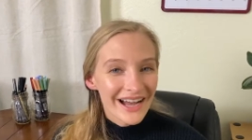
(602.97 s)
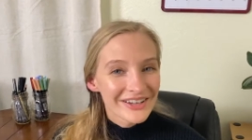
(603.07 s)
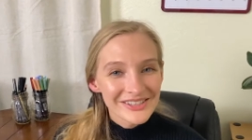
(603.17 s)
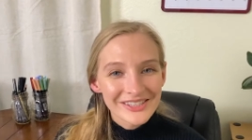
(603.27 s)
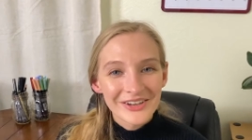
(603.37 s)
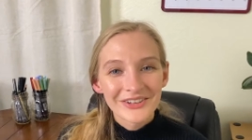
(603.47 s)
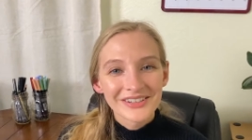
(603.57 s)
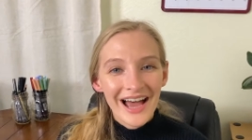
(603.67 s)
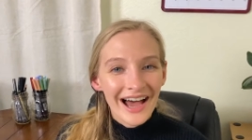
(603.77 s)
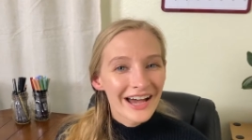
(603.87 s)

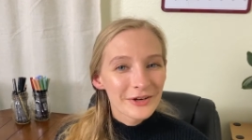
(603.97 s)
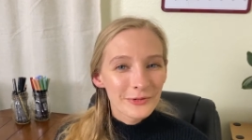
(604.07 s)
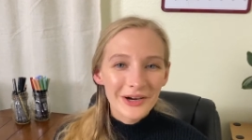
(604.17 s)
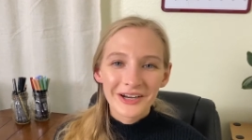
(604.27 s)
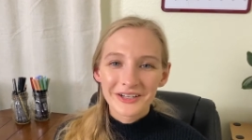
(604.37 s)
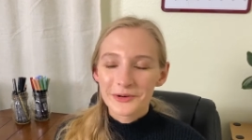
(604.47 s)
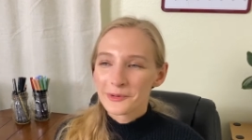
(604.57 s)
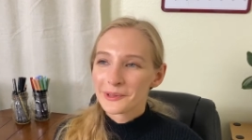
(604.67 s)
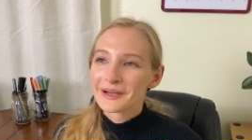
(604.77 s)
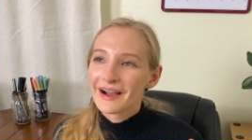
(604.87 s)
milestone at work,
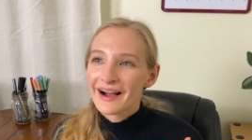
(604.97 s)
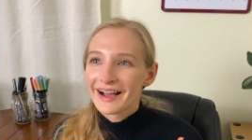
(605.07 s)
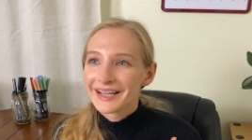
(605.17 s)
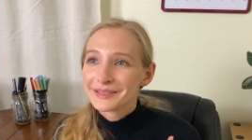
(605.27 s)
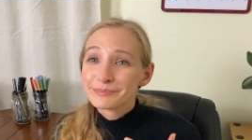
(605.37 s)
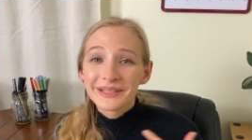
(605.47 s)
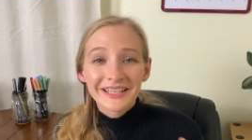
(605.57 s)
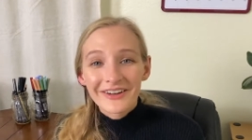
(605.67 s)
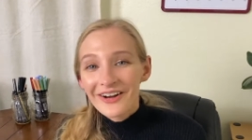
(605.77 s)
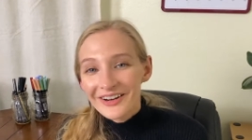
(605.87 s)
or I
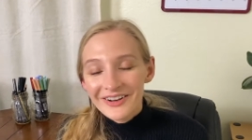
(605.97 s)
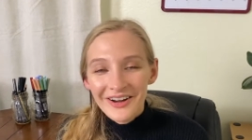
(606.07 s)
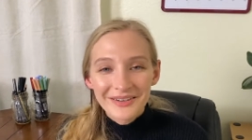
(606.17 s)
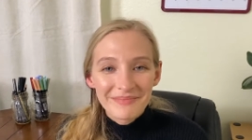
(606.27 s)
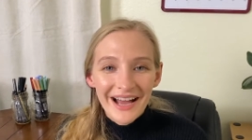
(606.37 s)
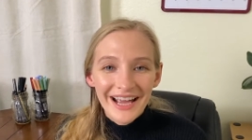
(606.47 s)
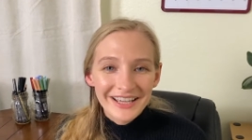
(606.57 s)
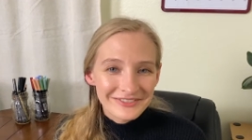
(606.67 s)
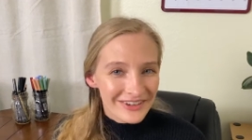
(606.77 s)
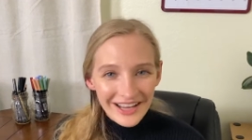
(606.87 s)
PR'd on
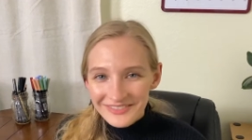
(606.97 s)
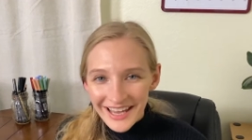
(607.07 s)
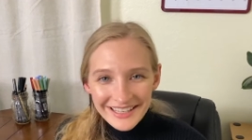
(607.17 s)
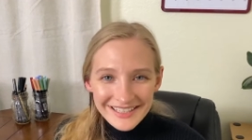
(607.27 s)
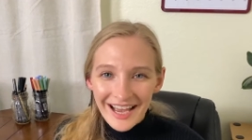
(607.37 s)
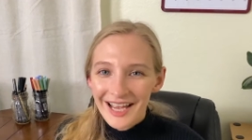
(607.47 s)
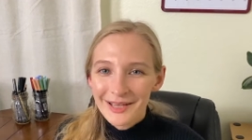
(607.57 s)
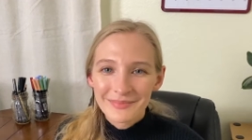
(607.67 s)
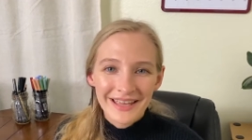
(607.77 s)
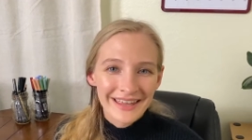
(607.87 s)
my 5K
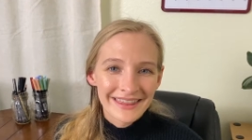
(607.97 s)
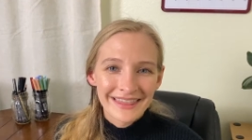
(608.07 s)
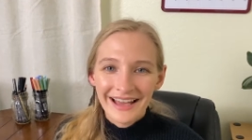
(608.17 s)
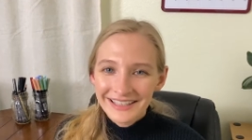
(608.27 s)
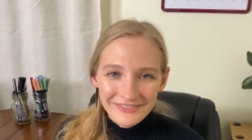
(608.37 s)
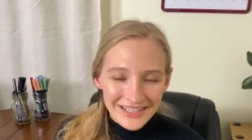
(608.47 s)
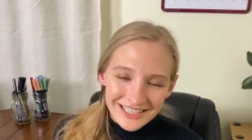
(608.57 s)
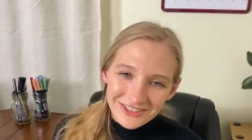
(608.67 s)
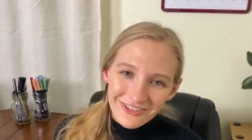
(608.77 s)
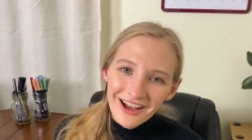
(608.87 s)
time in that
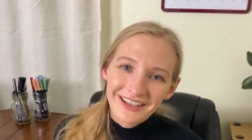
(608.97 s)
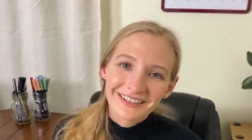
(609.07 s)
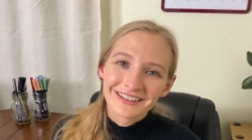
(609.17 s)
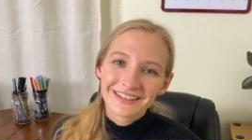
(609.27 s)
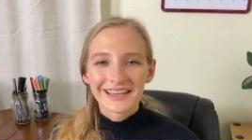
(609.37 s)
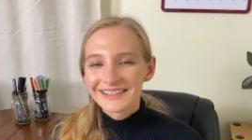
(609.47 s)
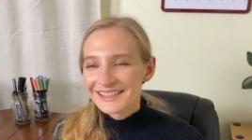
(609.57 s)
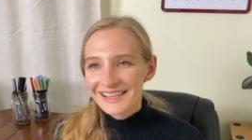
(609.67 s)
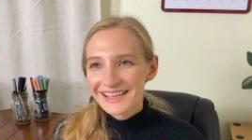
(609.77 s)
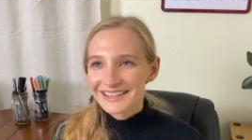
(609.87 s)
evening's run.
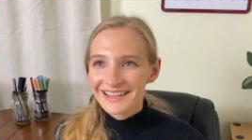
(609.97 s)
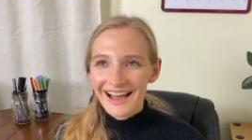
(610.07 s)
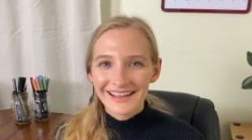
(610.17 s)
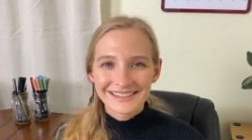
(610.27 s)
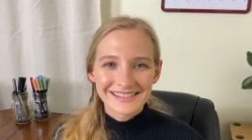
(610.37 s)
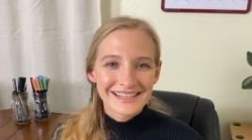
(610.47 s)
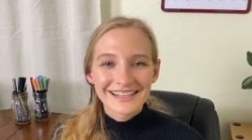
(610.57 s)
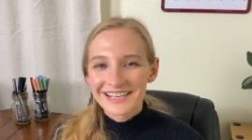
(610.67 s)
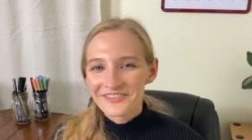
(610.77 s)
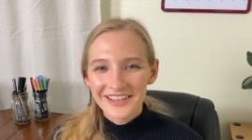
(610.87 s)
Anything that's
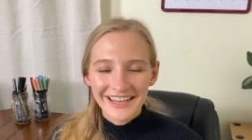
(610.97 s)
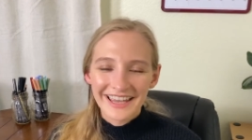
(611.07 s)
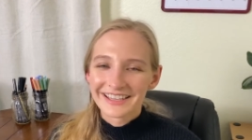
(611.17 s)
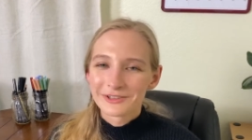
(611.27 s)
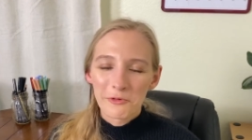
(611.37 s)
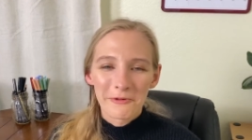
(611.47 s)
significant